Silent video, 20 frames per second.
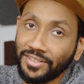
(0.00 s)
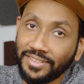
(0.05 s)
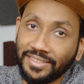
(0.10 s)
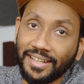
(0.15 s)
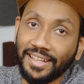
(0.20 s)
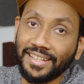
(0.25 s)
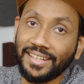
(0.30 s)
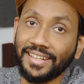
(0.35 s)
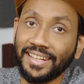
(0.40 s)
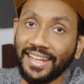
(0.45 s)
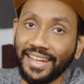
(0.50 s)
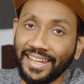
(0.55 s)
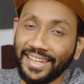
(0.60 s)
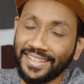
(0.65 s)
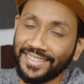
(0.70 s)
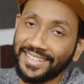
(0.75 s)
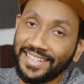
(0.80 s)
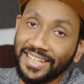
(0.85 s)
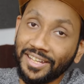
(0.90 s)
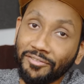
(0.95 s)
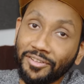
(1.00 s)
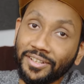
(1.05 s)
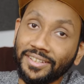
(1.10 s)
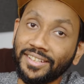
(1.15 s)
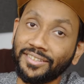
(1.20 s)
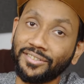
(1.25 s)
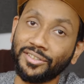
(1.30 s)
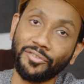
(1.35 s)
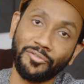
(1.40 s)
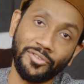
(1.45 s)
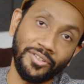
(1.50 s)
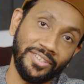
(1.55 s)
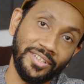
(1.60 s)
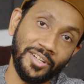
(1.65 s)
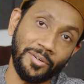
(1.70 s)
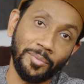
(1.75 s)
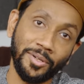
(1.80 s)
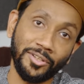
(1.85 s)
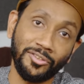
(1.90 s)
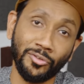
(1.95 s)
decided against giving the Surface
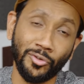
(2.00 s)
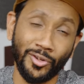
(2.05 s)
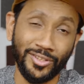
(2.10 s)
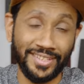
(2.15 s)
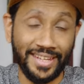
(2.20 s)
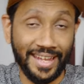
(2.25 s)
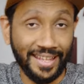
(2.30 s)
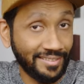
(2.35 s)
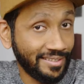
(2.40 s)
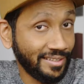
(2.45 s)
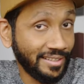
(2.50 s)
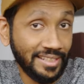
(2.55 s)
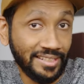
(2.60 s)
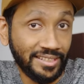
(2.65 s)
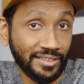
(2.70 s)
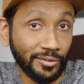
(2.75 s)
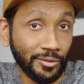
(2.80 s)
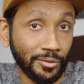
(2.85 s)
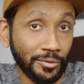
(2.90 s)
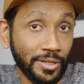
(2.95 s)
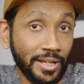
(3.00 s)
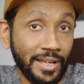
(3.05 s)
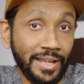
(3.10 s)
earbuds noise cancellation though,